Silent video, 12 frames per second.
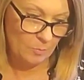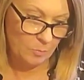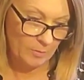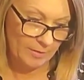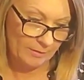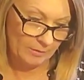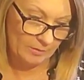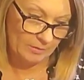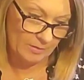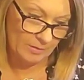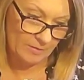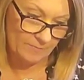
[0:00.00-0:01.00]

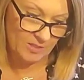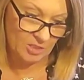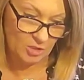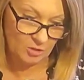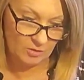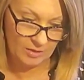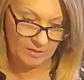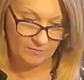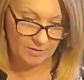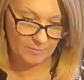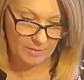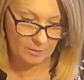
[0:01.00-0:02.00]
broiler, conventional
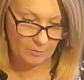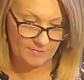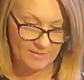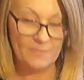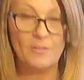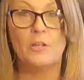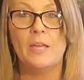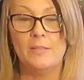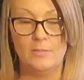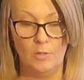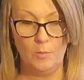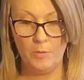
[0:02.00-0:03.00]
oven, microwave safe.
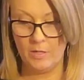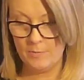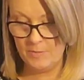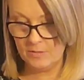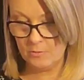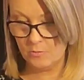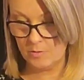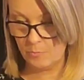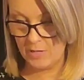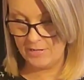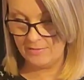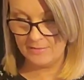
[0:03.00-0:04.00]
Okay, so I'll probably put the
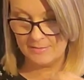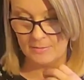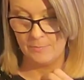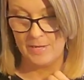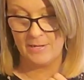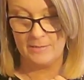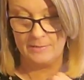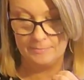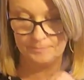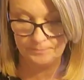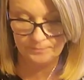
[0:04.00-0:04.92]
cornbread in this to bake it.